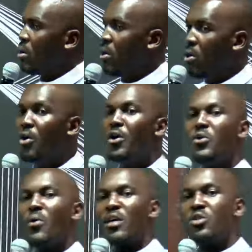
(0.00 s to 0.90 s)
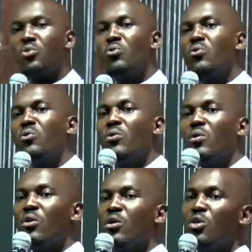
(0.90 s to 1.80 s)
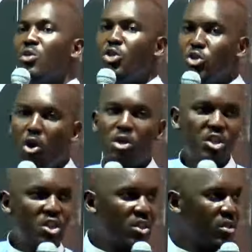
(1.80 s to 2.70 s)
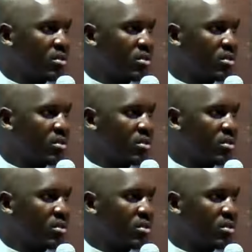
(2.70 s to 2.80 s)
Oh, you are too short.